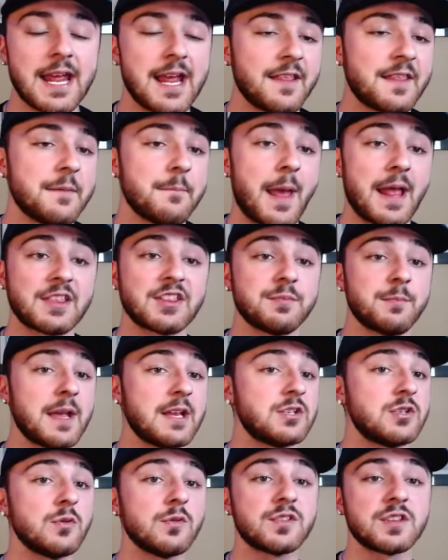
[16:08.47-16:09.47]
The Mets may
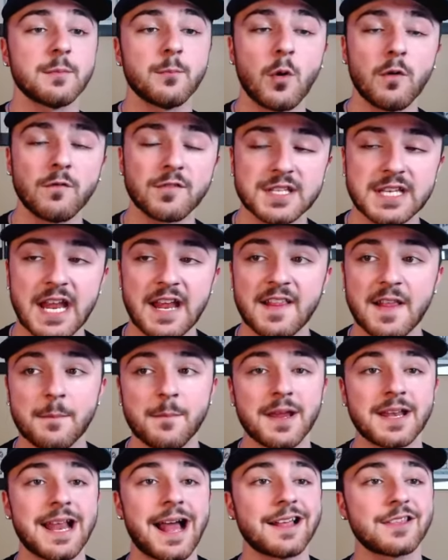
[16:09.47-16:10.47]
do some moves today. They may
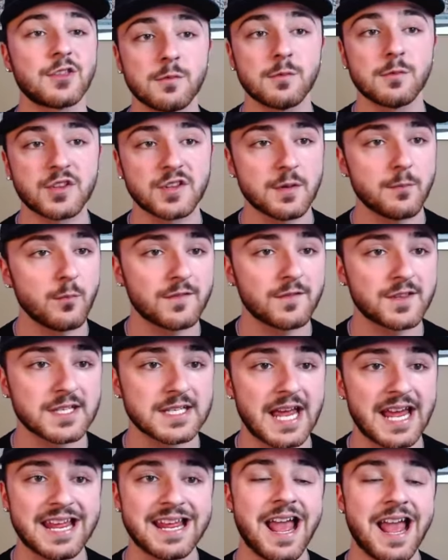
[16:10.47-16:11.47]
not do some moves
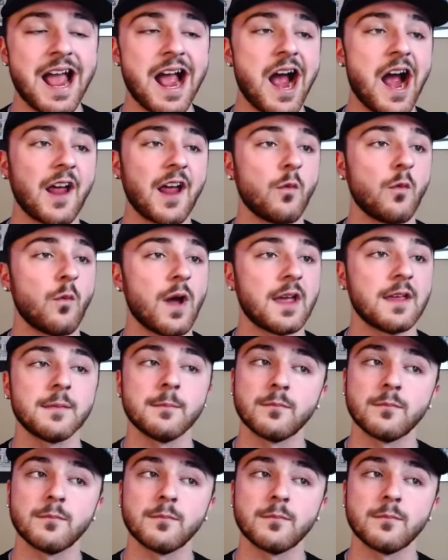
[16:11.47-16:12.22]
today. Either way,